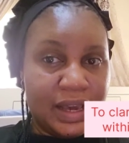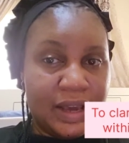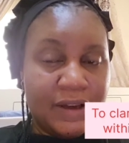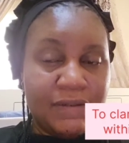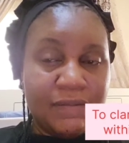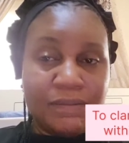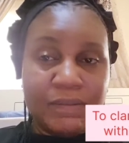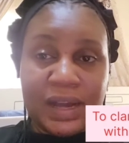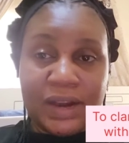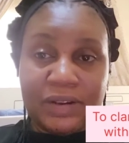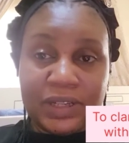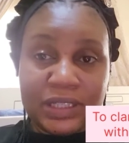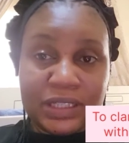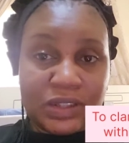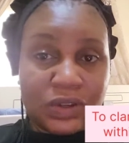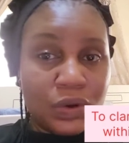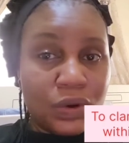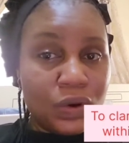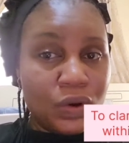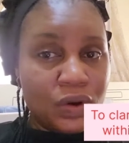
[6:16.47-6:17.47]
married
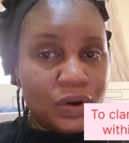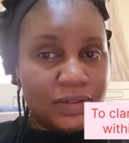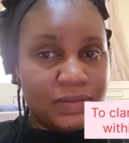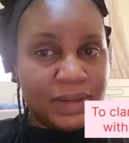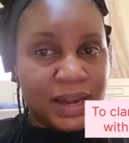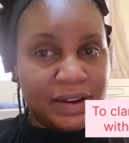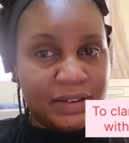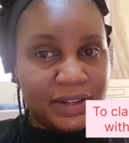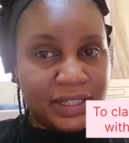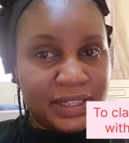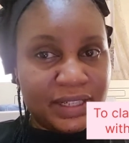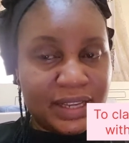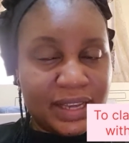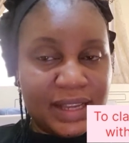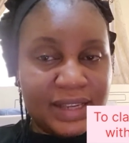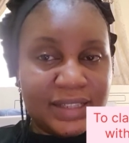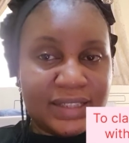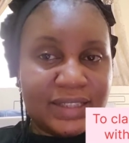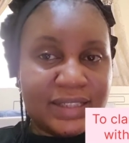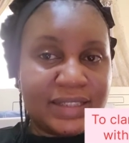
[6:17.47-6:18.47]
or unmarried,
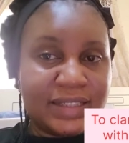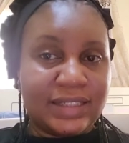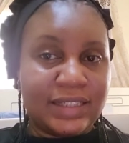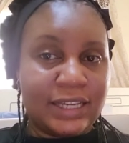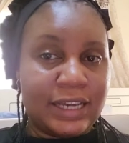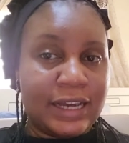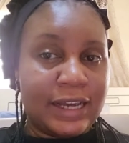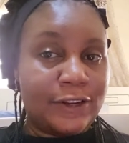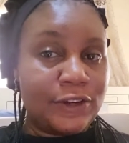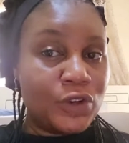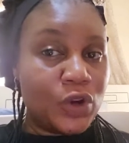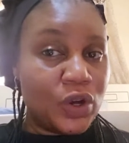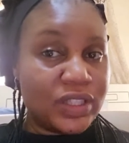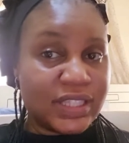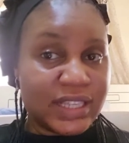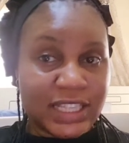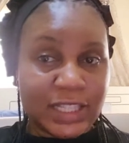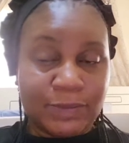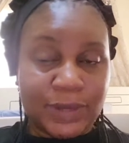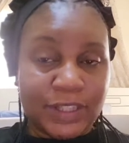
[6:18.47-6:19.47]
and they are not
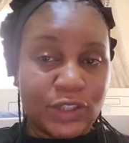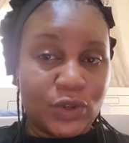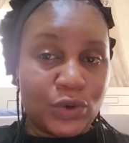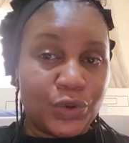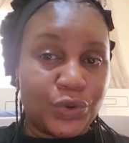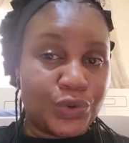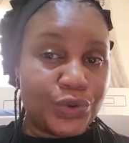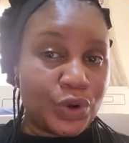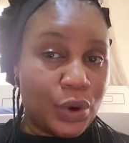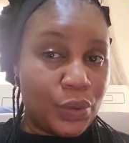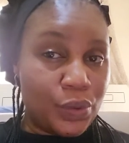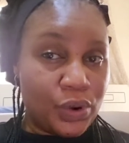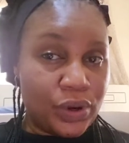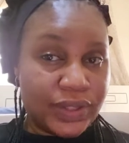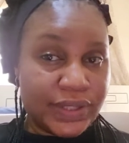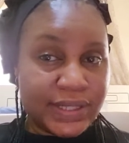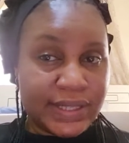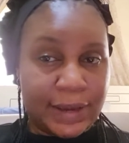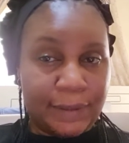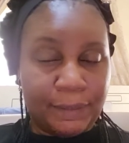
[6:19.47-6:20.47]
expecting or do not want
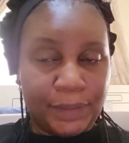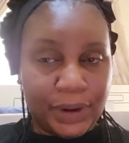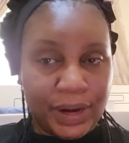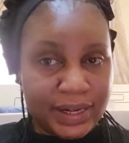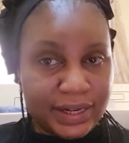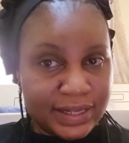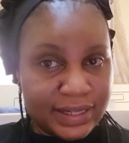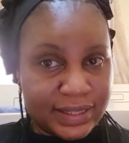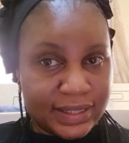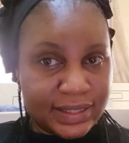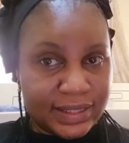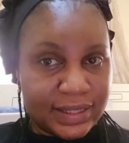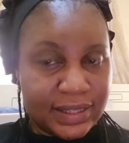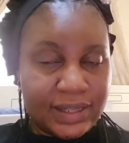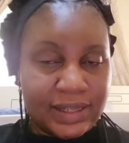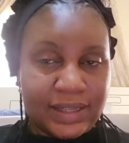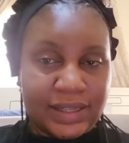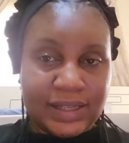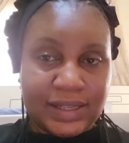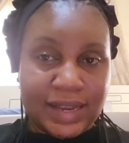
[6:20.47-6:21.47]
to get pregnant.
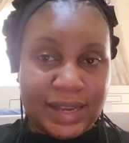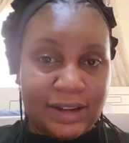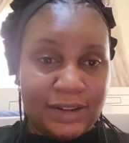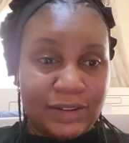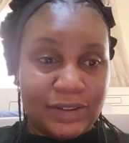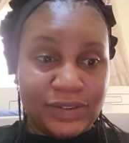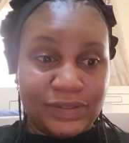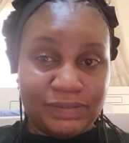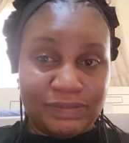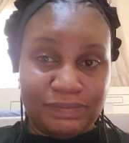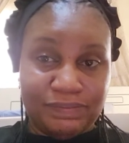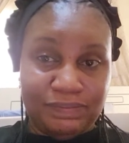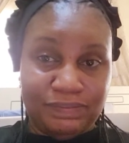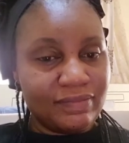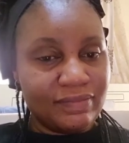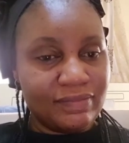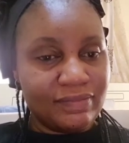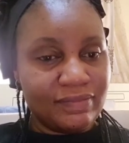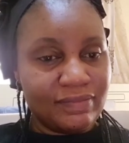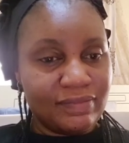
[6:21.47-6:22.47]
Now,
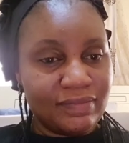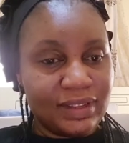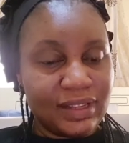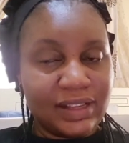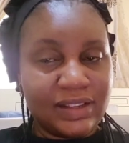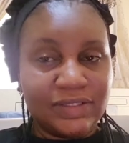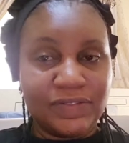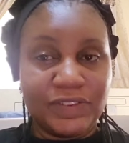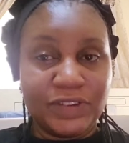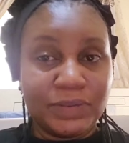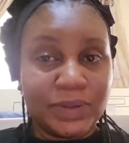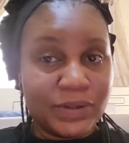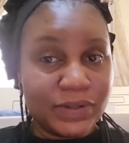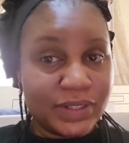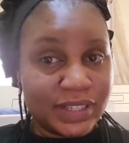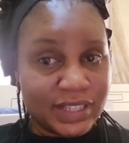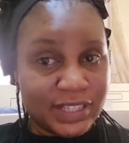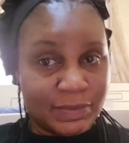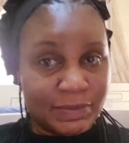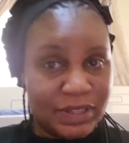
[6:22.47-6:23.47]
females
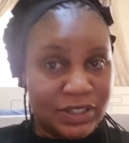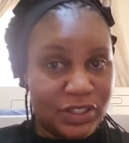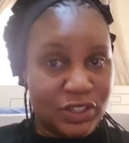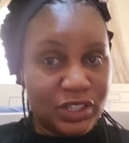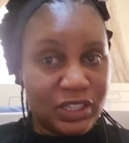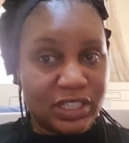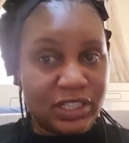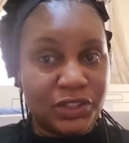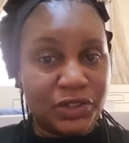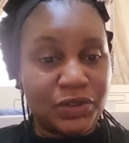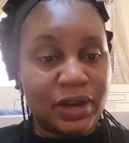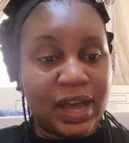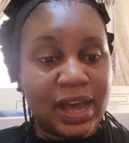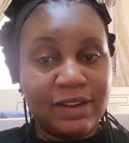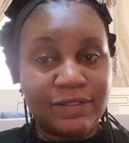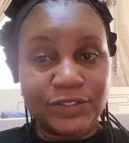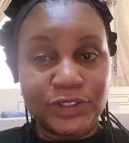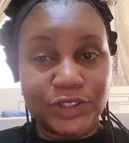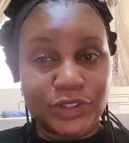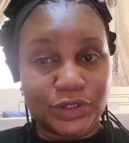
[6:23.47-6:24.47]
especially, you
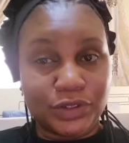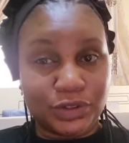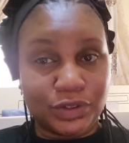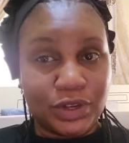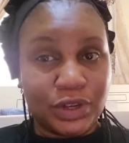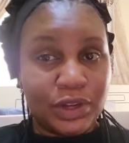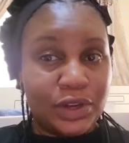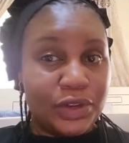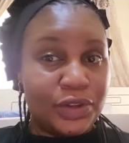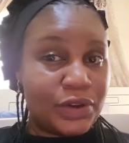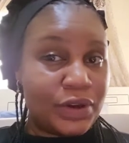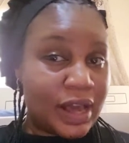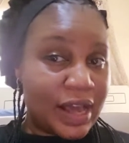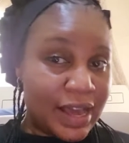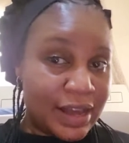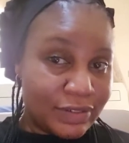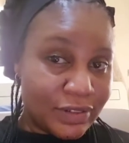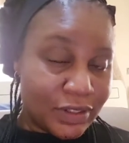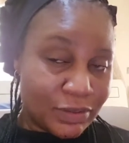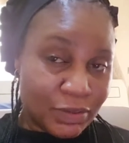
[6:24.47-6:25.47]
have to
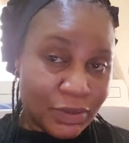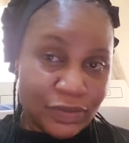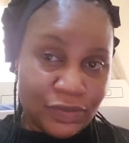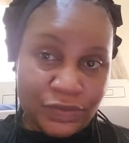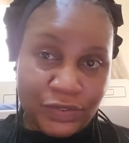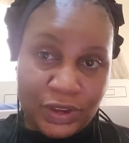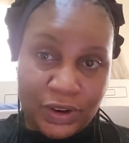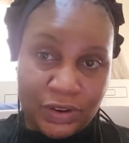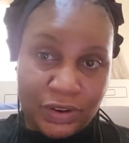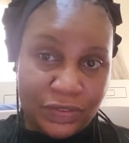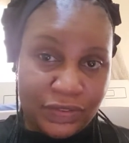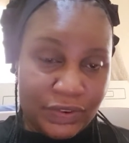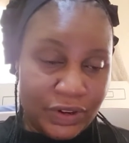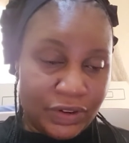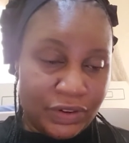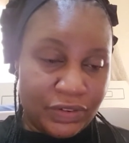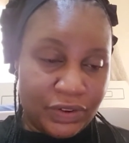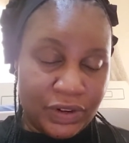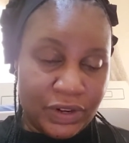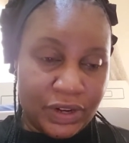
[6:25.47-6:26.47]
be very, very,
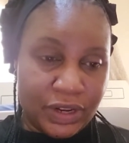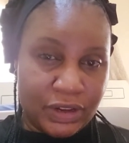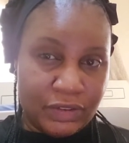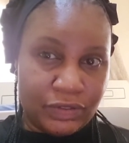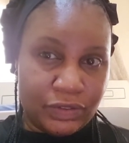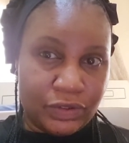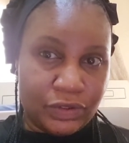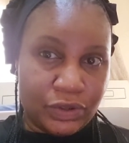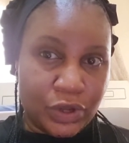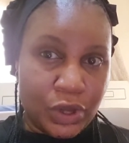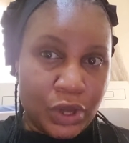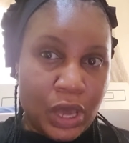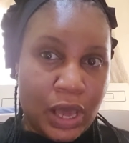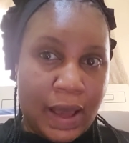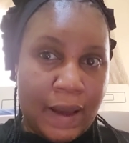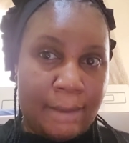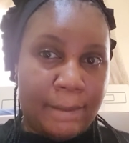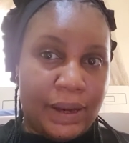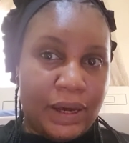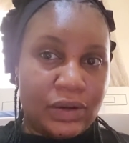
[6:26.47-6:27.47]
very careful
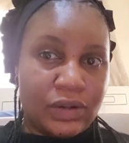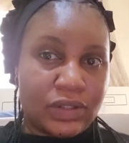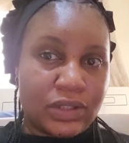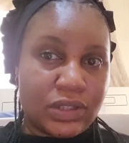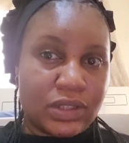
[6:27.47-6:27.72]
about